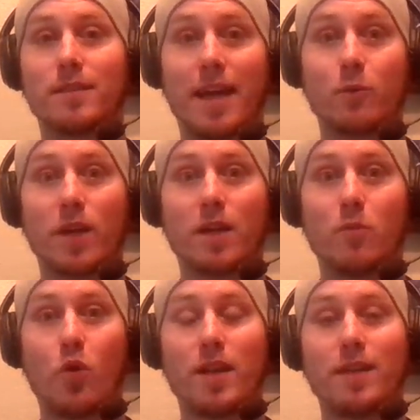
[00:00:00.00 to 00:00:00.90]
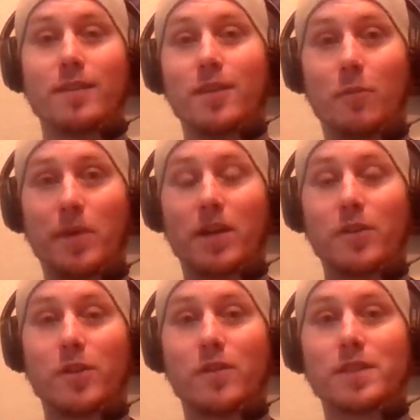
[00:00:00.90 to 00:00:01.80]
like Rick and Morty, parallel
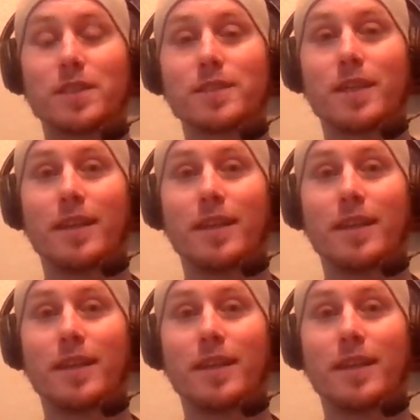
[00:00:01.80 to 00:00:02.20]
universes.